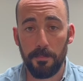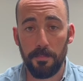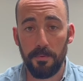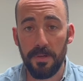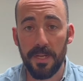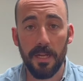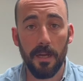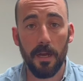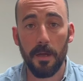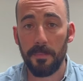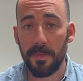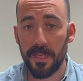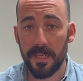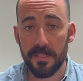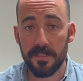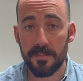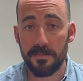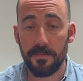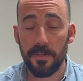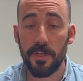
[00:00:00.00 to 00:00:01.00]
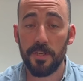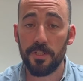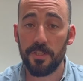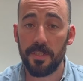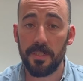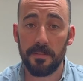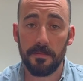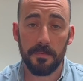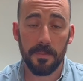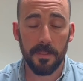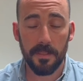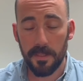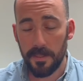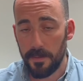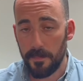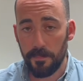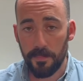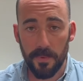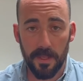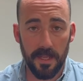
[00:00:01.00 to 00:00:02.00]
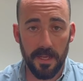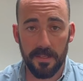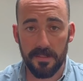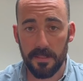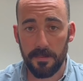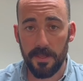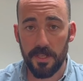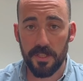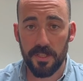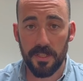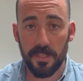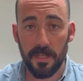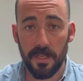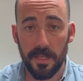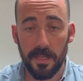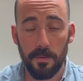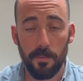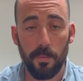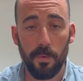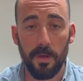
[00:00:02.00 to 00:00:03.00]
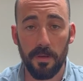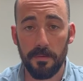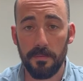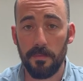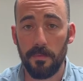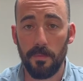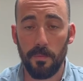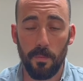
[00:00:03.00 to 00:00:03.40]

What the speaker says: pre-harmonized version, as I mentioned earlier, one